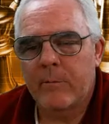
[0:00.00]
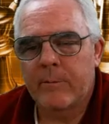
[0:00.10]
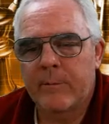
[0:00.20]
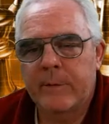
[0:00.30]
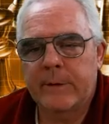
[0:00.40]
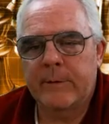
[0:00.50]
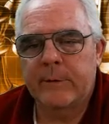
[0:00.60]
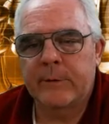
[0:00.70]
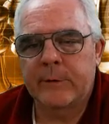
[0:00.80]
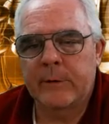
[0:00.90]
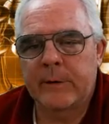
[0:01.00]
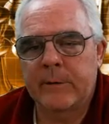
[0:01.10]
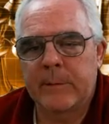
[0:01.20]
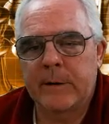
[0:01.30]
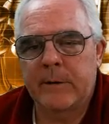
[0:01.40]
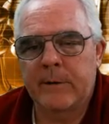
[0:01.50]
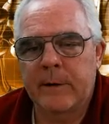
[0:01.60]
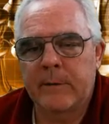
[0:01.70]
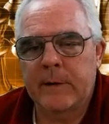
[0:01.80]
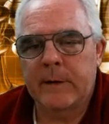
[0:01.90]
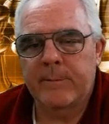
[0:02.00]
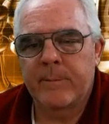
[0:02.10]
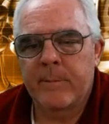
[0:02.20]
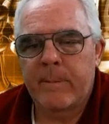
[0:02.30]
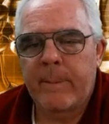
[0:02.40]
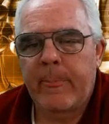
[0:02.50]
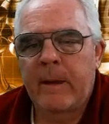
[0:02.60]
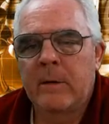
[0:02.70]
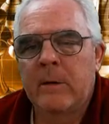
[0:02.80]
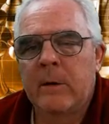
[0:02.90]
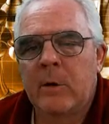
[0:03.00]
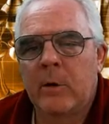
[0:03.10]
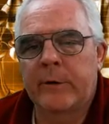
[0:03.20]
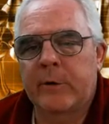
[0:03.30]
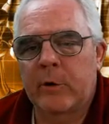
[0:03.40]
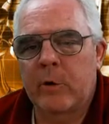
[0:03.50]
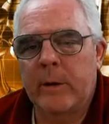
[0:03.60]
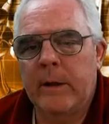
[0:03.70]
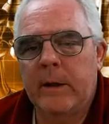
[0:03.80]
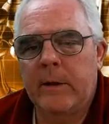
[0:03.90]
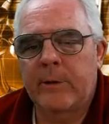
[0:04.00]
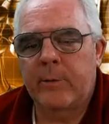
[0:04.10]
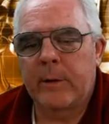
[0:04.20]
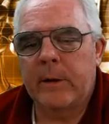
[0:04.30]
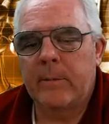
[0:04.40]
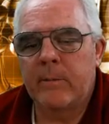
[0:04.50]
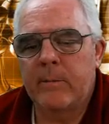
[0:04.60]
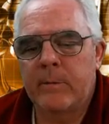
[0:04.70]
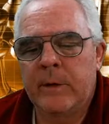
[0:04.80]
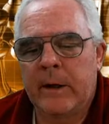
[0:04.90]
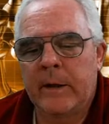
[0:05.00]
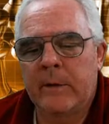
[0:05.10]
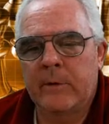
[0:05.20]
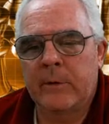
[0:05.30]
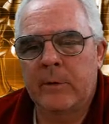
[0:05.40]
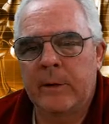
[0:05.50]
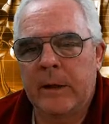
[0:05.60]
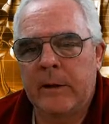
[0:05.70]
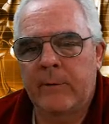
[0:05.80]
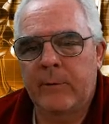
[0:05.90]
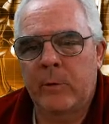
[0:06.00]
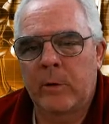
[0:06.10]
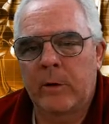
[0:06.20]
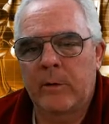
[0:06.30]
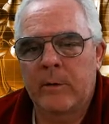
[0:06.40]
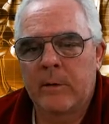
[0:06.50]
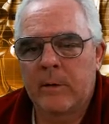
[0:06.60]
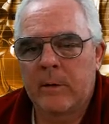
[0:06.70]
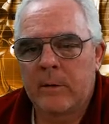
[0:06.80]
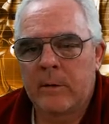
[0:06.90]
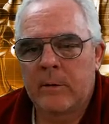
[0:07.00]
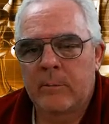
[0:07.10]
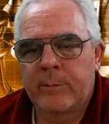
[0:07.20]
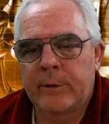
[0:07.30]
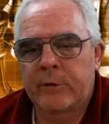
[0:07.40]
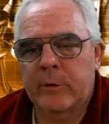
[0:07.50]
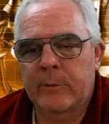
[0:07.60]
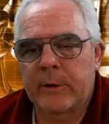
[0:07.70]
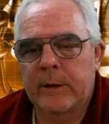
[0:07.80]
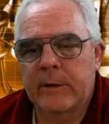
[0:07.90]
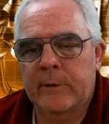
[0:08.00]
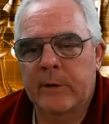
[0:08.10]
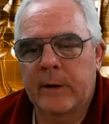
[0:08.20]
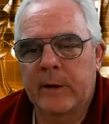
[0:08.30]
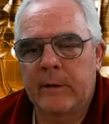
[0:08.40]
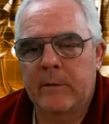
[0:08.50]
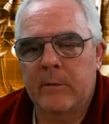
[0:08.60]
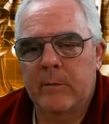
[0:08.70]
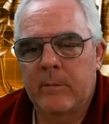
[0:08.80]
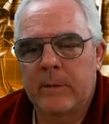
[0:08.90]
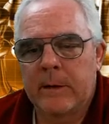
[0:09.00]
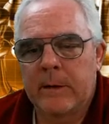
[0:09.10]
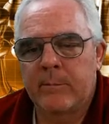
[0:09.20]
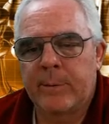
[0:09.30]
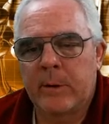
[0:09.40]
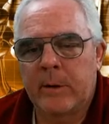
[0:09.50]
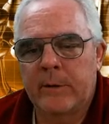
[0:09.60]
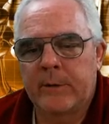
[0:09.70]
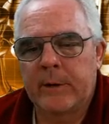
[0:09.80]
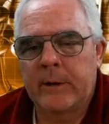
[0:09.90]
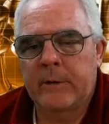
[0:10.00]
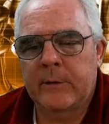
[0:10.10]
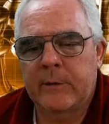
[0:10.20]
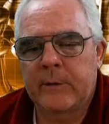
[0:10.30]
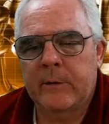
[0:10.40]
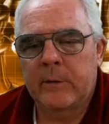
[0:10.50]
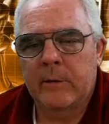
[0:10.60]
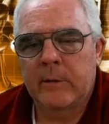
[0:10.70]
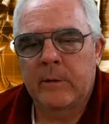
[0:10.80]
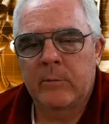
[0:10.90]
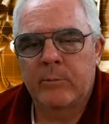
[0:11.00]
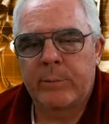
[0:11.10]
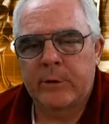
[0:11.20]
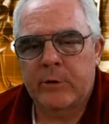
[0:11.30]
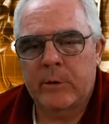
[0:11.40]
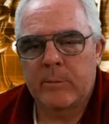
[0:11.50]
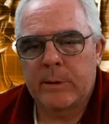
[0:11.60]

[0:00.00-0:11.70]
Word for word: But that was silly of me to think that. All right, so queen e3, knight to e4, bishop takes knight, and pawn takes bishop.